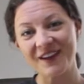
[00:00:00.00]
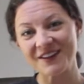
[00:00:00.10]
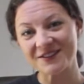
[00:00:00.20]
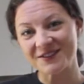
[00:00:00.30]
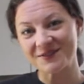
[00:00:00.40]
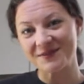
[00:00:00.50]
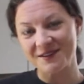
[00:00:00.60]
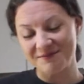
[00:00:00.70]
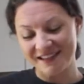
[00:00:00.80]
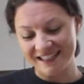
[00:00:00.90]
adventures
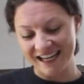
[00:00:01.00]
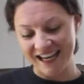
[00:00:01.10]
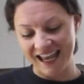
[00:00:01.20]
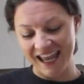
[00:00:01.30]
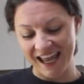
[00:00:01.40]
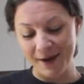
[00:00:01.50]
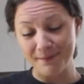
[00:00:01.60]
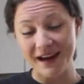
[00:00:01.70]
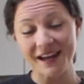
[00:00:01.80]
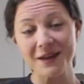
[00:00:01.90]
with me today.
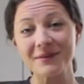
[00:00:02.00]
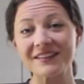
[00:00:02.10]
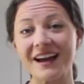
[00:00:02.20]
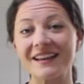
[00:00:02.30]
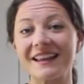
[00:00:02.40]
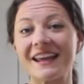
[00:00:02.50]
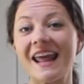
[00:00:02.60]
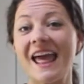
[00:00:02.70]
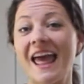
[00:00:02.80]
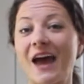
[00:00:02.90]
My name is
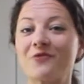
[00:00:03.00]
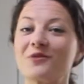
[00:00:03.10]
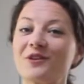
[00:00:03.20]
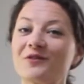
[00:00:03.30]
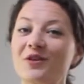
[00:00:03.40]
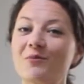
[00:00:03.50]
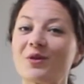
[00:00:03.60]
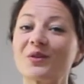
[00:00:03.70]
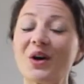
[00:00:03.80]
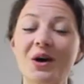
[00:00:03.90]
Kylynn, and one of the
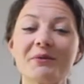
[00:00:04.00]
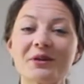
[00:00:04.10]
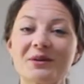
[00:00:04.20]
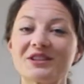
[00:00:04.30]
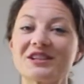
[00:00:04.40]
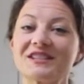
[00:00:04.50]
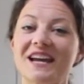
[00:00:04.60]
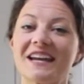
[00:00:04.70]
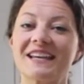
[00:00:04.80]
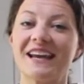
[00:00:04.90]
most common questions
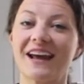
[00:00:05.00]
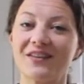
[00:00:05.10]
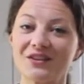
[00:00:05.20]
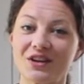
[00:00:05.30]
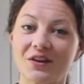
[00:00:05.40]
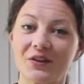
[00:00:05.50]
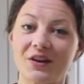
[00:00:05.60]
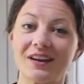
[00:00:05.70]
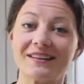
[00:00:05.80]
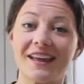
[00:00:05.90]
I get at the shelter
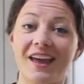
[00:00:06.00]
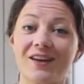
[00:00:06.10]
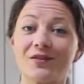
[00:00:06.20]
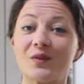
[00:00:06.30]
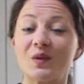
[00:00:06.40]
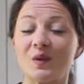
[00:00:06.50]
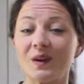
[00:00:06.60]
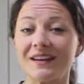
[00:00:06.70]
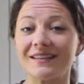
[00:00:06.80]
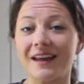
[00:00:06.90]
is if
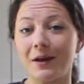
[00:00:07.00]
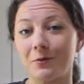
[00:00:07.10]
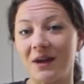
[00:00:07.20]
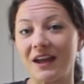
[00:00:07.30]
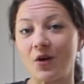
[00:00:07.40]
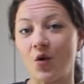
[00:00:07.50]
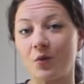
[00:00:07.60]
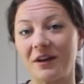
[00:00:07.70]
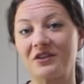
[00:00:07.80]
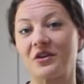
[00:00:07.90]
students can make
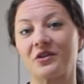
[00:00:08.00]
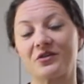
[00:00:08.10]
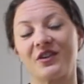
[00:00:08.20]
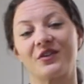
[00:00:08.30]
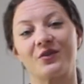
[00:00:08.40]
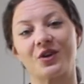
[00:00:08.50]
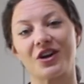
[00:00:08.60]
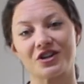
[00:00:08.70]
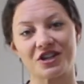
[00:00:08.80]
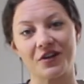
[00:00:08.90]
homemade dog treats for
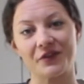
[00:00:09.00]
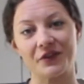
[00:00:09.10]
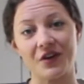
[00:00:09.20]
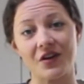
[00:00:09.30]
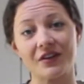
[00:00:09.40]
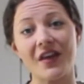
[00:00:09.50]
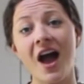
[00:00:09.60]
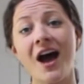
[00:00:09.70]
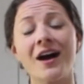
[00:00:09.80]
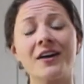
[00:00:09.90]
our shelter dogs.
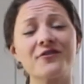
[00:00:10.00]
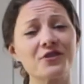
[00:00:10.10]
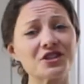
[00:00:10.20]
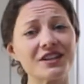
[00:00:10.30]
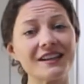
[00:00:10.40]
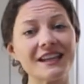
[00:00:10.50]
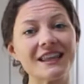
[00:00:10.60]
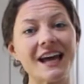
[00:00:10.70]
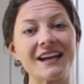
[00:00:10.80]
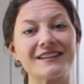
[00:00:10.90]
Unfortunately,
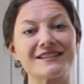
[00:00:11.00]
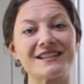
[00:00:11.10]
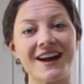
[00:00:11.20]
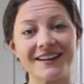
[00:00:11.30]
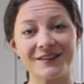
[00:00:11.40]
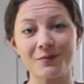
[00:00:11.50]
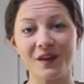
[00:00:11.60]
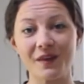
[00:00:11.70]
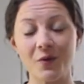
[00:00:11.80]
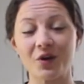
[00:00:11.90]
that is not
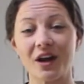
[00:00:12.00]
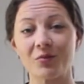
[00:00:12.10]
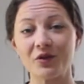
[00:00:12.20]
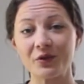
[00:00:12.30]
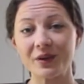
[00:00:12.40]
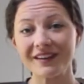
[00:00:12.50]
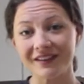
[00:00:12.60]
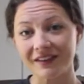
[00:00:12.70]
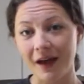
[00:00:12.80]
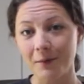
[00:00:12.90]
something that we're able to
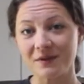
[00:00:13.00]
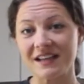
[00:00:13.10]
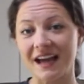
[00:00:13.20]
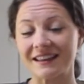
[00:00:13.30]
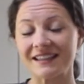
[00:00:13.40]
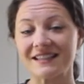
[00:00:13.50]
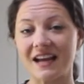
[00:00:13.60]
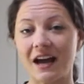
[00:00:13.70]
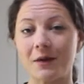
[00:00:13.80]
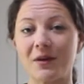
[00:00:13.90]
accept at this
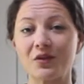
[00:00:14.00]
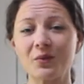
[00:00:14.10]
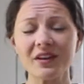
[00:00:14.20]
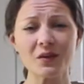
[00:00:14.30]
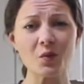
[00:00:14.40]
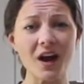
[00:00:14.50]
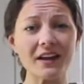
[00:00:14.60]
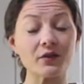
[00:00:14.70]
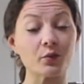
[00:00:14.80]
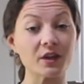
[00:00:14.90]
time, and the reason why
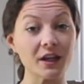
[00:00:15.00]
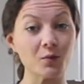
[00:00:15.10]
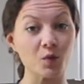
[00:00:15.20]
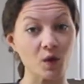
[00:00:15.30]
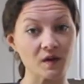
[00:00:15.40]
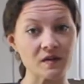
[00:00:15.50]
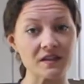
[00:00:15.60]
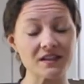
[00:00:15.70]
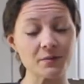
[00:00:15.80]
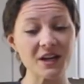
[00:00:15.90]
is really important.
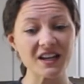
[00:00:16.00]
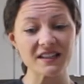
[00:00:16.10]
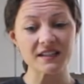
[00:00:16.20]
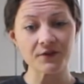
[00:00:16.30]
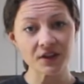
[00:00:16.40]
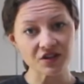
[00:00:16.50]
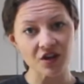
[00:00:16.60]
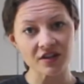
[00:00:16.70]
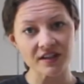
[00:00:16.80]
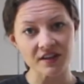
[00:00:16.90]
It's because different
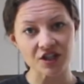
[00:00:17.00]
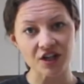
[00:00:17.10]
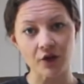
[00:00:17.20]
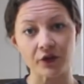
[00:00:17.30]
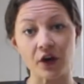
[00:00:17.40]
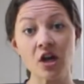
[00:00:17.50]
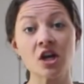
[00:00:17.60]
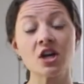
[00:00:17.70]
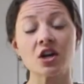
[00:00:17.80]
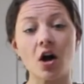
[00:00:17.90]
dogs at the shelter
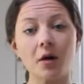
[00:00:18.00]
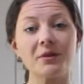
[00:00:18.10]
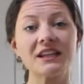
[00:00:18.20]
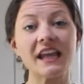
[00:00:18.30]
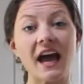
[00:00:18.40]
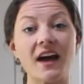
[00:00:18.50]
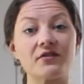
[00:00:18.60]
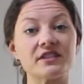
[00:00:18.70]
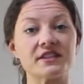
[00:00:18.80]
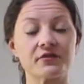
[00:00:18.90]
commonly
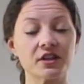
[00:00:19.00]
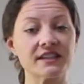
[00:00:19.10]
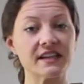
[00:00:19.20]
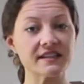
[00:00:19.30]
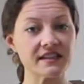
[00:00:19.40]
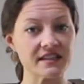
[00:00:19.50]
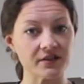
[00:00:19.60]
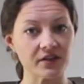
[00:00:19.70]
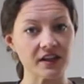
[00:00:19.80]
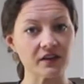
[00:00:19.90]
have different
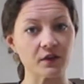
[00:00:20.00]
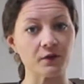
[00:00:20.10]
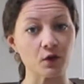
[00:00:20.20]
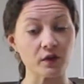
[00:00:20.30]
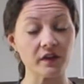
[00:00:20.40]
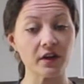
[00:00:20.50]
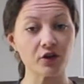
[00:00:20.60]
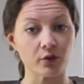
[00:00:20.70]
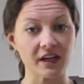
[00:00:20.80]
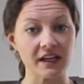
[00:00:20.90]
sensitivities to foods and
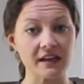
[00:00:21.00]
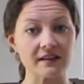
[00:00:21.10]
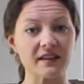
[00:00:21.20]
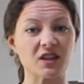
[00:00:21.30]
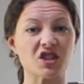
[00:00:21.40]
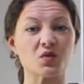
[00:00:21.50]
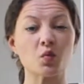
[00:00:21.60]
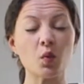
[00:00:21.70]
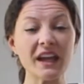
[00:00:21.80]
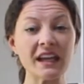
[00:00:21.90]
ingredients such as
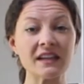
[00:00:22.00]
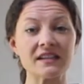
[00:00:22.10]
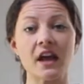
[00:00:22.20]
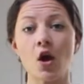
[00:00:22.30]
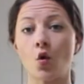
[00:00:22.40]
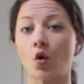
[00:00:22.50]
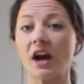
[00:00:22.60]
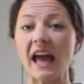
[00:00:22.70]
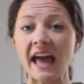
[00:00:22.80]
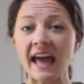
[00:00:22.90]
wheat
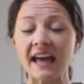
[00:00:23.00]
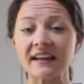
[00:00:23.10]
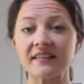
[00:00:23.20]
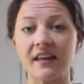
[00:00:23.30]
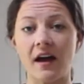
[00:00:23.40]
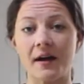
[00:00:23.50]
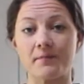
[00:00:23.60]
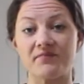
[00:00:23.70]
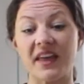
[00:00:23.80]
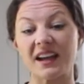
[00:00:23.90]
or eggs
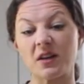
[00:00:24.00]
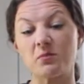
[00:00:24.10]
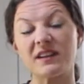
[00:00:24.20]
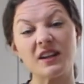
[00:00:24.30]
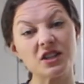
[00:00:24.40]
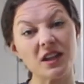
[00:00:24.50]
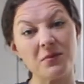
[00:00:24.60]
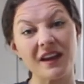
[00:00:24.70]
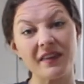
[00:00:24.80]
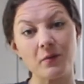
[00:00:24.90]
that can potentially
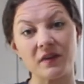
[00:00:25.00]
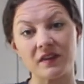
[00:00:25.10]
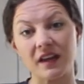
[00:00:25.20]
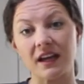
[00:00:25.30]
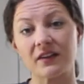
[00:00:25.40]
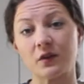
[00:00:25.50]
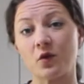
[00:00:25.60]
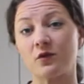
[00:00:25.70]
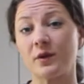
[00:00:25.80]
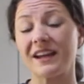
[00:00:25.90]
make them sick.
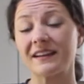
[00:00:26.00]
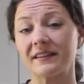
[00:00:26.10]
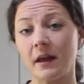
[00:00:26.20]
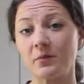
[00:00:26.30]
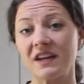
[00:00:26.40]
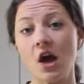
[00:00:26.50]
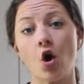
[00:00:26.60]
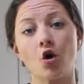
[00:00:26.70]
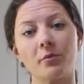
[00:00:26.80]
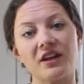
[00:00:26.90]
So if we accept
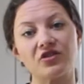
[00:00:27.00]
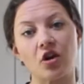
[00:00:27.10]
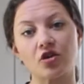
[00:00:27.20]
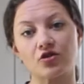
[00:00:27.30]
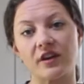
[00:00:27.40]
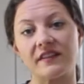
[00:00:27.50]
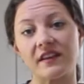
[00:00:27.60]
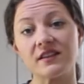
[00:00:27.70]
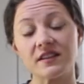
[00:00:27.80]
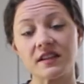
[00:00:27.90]
homemade dog treats
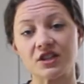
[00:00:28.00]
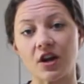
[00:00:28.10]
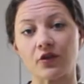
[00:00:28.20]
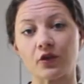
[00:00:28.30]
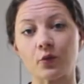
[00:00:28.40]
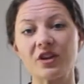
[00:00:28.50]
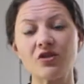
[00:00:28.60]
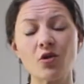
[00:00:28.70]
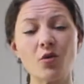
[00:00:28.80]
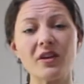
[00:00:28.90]
into the shelter, we
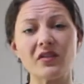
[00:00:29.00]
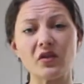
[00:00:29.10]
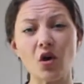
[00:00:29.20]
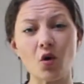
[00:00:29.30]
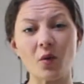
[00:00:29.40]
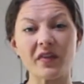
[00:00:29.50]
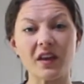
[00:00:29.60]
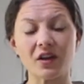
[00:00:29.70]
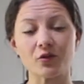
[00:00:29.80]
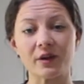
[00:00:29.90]
don't always know what
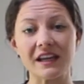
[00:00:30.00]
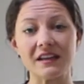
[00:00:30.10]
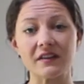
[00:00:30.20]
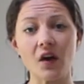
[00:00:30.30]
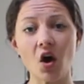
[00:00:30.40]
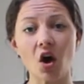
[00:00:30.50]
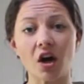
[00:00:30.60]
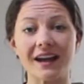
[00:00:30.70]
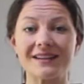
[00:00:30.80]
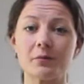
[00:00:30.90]
the ingredients
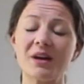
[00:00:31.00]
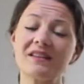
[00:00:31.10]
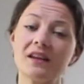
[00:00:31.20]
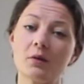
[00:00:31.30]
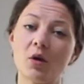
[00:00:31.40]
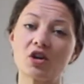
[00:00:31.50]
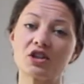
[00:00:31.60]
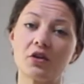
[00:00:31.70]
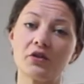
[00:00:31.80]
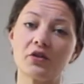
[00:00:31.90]
are, and to best keep our
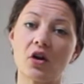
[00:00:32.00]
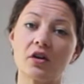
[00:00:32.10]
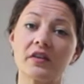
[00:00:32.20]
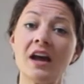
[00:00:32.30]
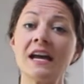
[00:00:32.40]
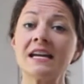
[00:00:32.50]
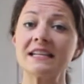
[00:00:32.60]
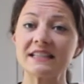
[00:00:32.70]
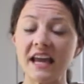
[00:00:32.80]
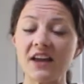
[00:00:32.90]
shelter dogs
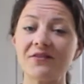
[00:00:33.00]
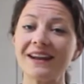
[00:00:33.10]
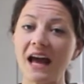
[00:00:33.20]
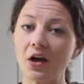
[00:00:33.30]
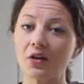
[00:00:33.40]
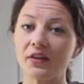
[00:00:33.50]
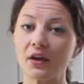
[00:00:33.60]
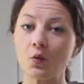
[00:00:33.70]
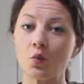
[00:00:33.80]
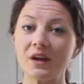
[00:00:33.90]
safe and
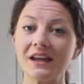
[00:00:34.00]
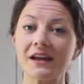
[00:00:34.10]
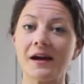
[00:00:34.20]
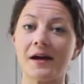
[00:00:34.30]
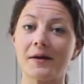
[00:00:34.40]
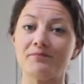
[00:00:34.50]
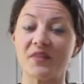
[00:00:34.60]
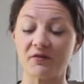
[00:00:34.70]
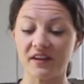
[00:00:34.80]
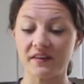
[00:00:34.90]
healthy, we
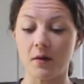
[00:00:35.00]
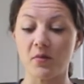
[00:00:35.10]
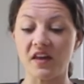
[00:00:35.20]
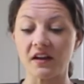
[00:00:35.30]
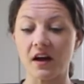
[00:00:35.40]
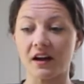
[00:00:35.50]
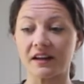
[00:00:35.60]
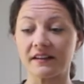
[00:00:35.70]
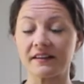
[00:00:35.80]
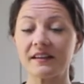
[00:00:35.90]
feed them a
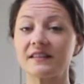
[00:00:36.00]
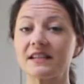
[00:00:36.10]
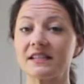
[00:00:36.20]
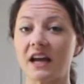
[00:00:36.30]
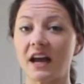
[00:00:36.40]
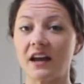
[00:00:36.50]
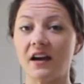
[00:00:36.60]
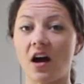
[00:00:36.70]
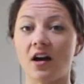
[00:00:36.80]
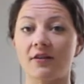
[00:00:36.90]
consistent
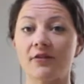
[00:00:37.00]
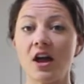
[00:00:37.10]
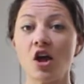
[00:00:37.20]
diet of